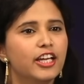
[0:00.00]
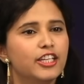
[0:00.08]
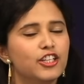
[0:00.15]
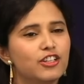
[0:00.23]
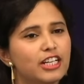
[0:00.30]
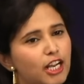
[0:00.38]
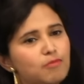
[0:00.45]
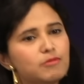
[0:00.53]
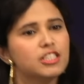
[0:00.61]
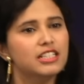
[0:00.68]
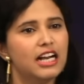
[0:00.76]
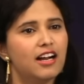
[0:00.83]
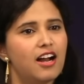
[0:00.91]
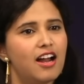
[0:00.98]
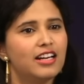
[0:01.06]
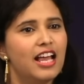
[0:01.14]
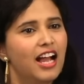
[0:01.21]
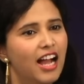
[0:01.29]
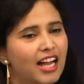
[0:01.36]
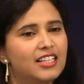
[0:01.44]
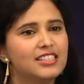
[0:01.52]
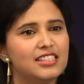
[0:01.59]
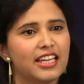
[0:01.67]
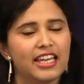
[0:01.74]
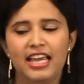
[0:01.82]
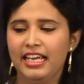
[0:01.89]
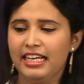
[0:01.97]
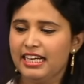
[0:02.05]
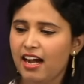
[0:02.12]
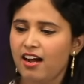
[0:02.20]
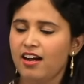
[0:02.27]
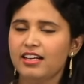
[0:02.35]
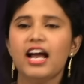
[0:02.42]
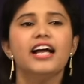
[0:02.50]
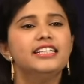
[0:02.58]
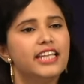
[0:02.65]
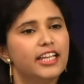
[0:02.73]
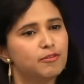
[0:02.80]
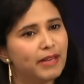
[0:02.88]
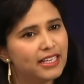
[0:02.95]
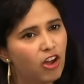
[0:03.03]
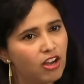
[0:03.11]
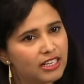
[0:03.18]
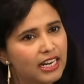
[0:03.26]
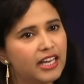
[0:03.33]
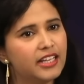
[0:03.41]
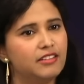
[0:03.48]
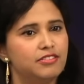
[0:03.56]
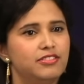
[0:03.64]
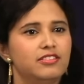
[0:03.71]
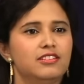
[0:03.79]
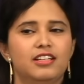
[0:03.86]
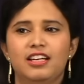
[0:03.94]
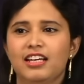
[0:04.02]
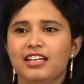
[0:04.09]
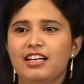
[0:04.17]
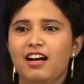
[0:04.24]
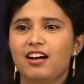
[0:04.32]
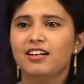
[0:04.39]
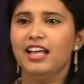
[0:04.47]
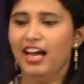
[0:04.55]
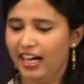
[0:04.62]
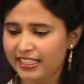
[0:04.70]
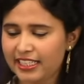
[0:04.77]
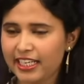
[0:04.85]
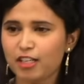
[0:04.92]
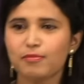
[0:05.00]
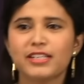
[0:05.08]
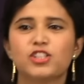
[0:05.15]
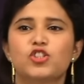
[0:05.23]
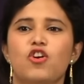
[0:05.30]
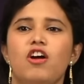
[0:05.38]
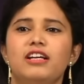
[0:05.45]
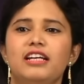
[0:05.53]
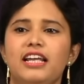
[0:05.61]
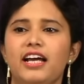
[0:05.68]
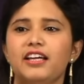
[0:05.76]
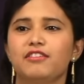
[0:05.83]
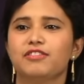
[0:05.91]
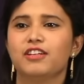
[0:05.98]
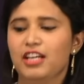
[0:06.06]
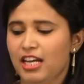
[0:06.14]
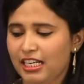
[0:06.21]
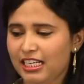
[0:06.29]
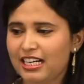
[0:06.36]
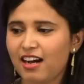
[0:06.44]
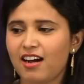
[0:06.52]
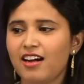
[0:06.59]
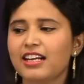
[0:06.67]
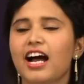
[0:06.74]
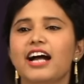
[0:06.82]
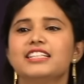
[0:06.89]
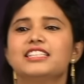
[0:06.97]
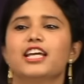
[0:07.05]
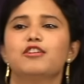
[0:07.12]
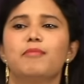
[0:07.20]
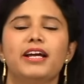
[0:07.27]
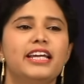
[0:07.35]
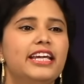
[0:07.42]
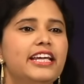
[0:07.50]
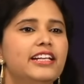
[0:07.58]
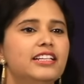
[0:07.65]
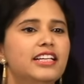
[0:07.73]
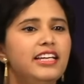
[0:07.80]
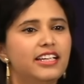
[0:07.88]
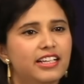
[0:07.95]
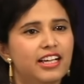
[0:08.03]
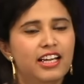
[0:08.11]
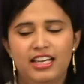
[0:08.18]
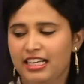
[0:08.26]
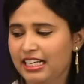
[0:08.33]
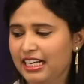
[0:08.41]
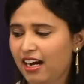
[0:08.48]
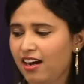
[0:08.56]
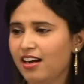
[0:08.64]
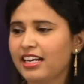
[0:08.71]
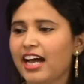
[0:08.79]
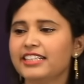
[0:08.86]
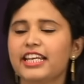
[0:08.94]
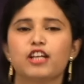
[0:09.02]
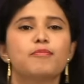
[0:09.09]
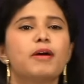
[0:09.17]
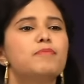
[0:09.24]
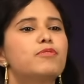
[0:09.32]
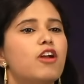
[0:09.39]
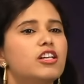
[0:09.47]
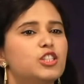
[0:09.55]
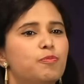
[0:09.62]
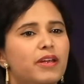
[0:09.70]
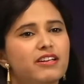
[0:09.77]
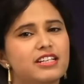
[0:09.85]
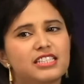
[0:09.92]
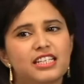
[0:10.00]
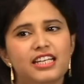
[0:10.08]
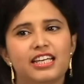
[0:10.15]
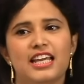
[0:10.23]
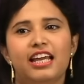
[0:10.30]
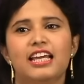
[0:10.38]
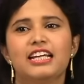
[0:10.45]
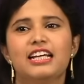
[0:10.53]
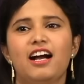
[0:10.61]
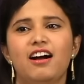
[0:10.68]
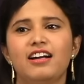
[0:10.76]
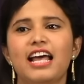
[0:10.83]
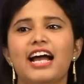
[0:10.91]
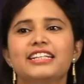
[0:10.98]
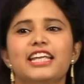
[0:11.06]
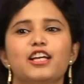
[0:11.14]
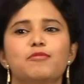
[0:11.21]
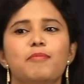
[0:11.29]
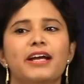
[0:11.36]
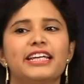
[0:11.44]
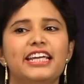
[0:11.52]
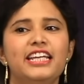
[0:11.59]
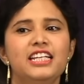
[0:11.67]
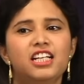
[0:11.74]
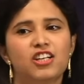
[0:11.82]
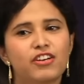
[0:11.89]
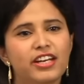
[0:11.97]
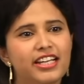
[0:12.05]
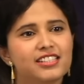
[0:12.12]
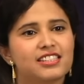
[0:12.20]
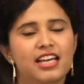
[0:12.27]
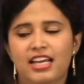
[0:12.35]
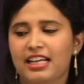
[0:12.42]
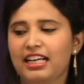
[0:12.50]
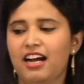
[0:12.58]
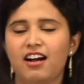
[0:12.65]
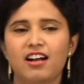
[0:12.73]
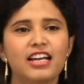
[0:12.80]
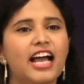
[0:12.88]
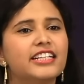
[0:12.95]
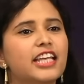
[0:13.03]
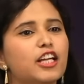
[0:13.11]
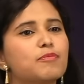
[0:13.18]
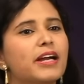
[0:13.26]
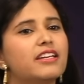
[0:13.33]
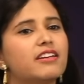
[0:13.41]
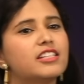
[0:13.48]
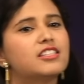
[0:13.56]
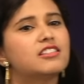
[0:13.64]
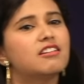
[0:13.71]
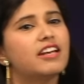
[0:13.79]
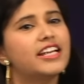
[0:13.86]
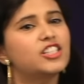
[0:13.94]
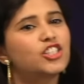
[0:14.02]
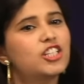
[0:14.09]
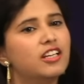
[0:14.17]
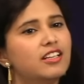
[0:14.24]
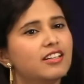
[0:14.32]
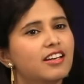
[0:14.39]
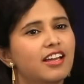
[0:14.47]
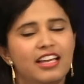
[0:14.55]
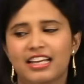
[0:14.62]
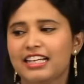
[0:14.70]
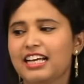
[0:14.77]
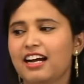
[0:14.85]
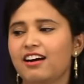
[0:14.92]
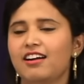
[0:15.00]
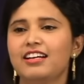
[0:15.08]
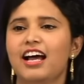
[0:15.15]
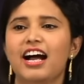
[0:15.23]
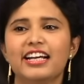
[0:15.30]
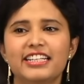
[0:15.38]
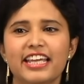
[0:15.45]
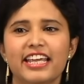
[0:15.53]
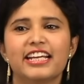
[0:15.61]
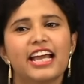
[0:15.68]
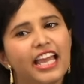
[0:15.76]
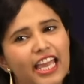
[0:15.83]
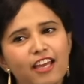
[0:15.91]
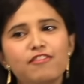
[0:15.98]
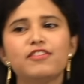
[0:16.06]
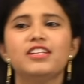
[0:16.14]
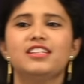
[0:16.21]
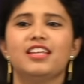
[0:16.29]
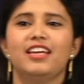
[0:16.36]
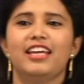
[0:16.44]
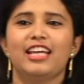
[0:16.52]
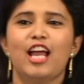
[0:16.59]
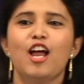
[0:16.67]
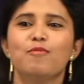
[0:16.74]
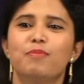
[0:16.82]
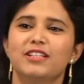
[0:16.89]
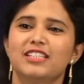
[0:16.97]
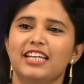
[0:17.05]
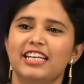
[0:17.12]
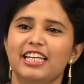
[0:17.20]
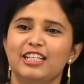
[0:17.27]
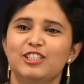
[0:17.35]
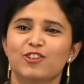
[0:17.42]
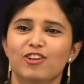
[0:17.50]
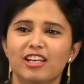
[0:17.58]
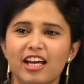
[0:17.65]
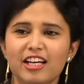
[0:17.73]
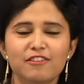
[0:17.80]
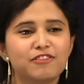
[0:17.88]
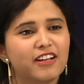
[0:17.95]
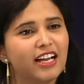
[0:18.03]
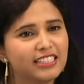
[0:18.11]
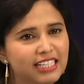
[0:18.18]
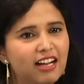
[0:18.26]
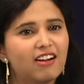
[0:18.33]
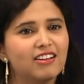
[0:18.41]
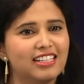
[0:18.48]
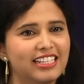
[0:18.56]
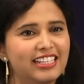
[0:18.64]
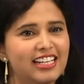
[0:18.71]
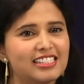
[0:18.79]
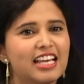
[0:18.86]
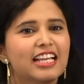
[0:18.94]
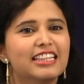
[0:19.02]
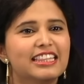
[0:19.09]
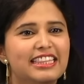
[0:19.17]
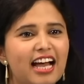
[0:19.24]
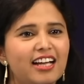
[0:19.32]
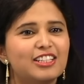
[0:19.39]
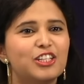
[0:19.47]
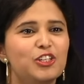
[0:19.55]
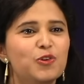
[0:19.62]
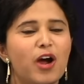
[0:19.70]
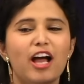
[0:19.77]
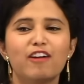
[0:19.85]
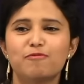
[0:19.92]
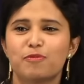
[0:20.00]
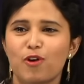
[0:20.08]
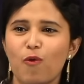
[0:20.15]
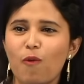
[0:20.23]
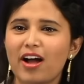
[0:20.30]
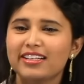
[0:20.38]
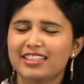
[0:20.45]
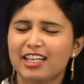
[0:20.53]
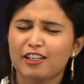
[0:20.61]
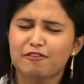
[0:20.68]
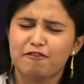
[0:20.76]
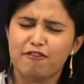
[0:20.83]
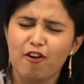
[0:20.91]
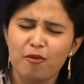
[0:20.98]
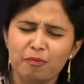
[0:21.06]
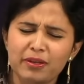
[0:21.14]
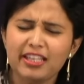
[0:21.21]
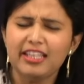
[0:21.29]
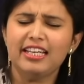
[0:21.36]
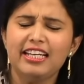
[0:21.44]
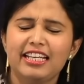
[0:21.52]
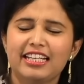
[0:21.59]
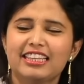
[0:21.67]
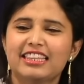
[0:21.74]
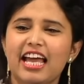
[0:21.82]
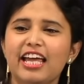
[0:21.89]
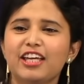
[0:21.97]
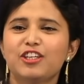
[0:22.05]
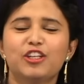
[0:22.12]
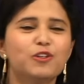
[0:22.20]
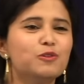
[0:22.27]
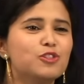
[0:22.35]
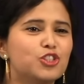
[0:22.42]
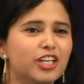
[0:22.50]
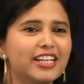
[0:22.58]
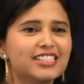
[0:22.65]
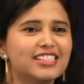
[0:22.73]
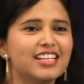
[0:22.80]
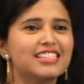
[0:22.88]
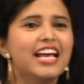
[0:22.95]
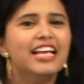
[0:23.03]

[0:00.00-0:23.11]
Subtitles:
You come to God and say, God, I take my long life. God, I take my strong life. God, I take my healing. God, I take my prosperity. God, I take my increase. God, I take my restoration. God, I take everything pertaining to life and godliness that you have provided for me. Thank you, Jesus.